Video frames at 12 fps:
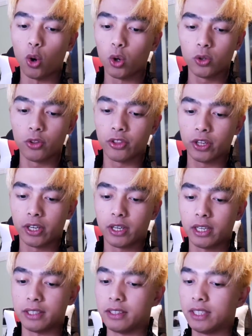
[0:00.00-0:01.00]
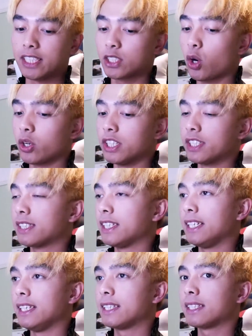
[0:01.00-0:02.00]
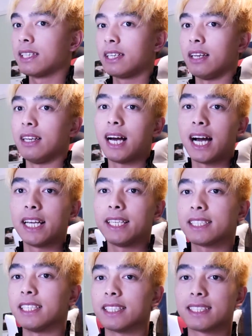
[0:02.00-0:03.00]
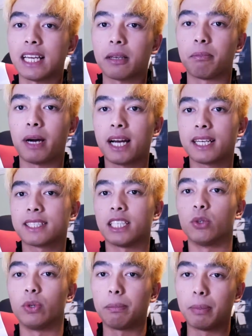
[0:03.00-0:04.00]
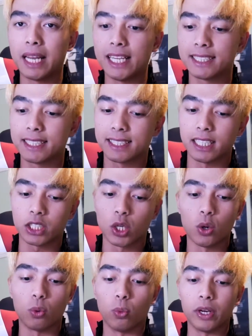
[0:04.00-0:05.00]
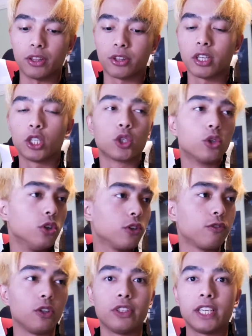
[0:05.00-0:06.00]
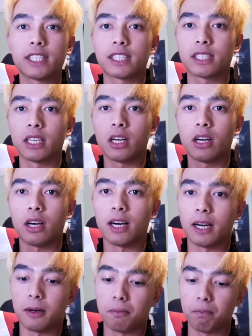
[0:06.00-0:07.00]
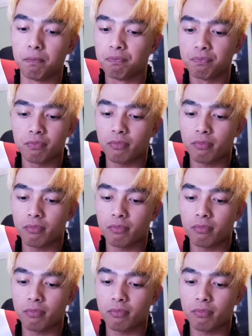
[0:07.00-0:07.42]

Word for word: all the dishonesties lies and setbacks and replaces it with truthfulness um,